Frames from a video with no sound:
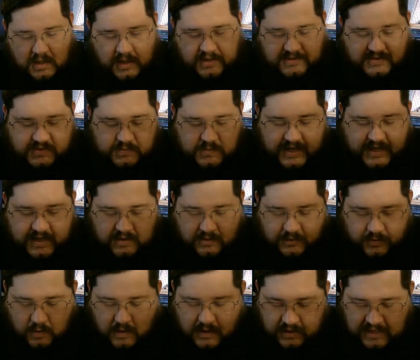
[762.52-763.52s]
In Sweden,
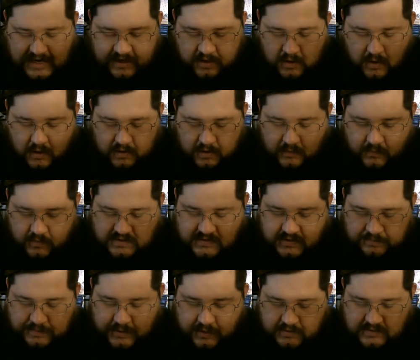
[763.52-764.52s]
Thor, like Odin, was
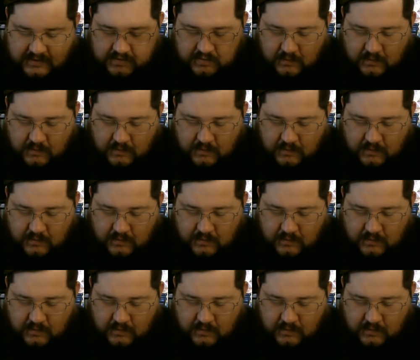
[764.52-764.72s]
supposed